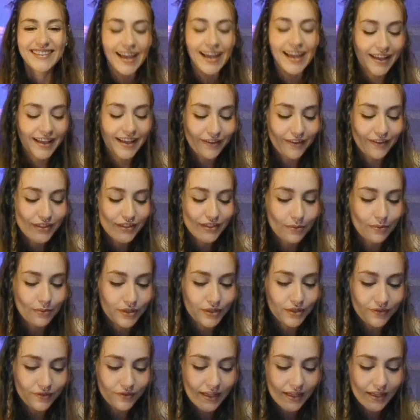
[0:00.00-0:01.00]
I love you so
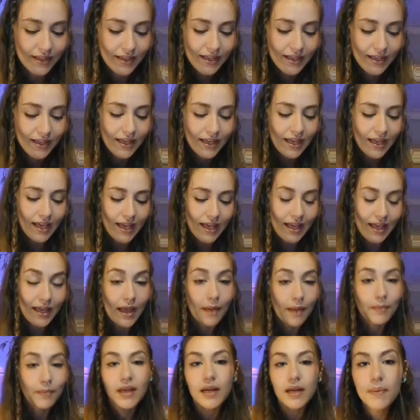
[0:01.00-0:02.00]
much, Mia. Uh,
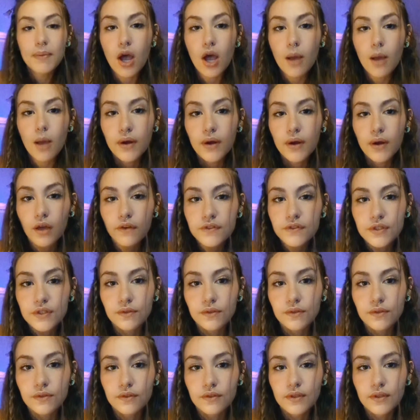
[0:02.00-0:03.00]
I'm going to be hopping off
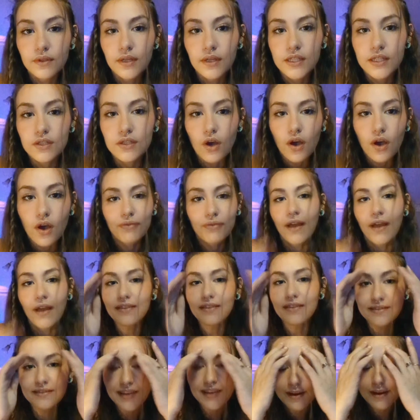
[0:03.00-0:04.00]
soon. It's.
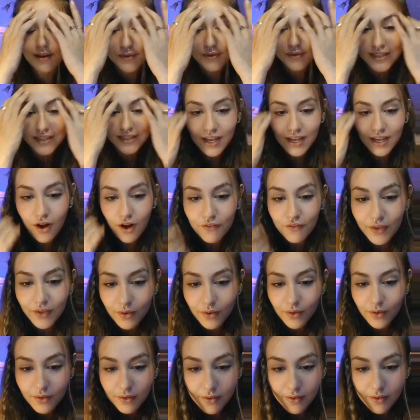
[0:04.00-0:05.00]
I said I was going to get off
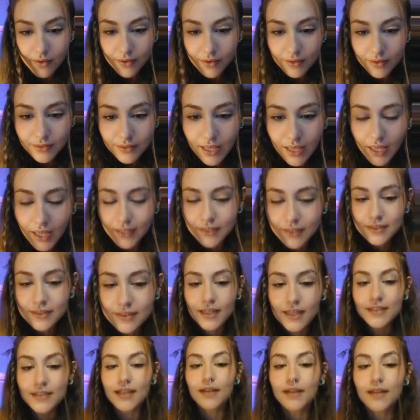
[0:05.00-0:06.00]
at. Guys,
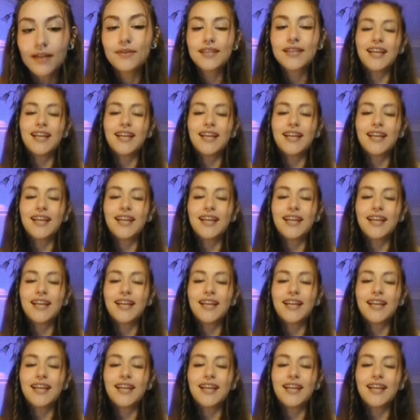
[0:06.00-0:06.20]
I said I was